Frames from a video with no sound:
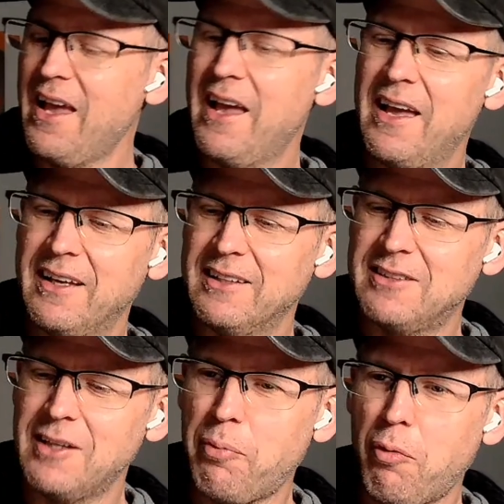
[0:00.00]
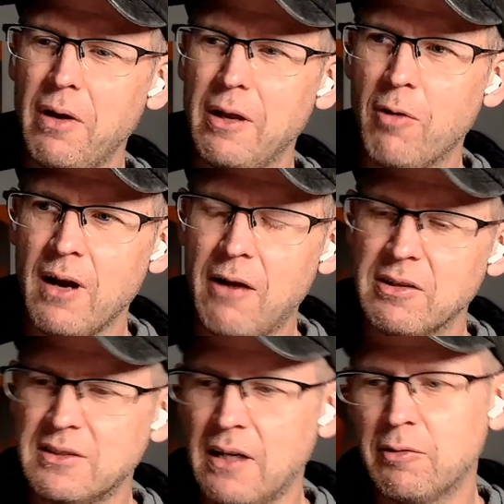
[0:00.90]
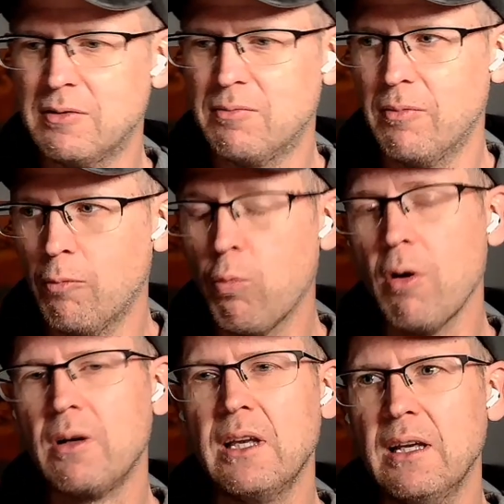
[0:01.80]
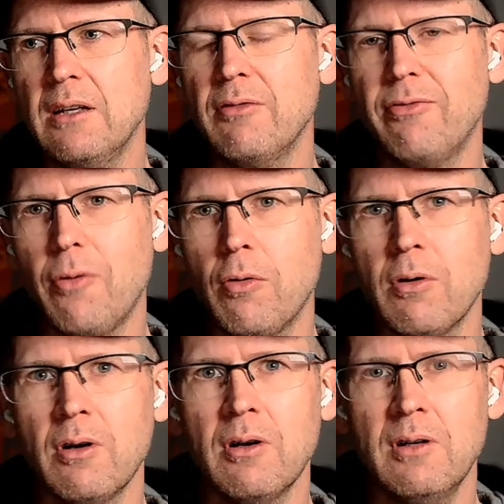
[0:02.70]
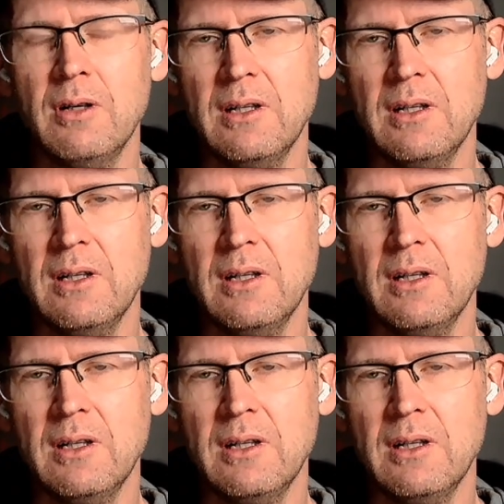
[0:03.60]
And to the point where I was working for